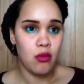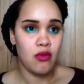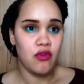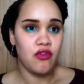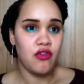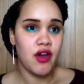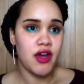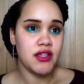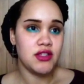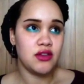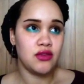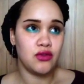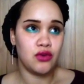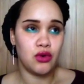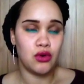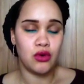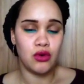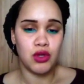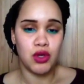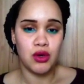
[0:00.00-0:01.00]
First of
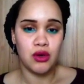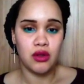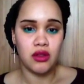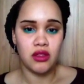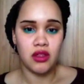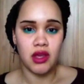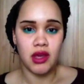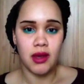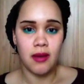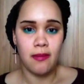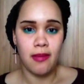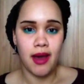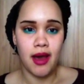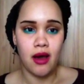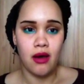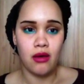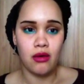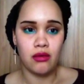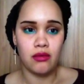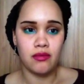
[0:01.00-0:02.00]
all, you could think
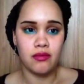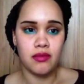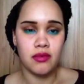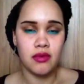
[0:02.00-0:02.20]
about,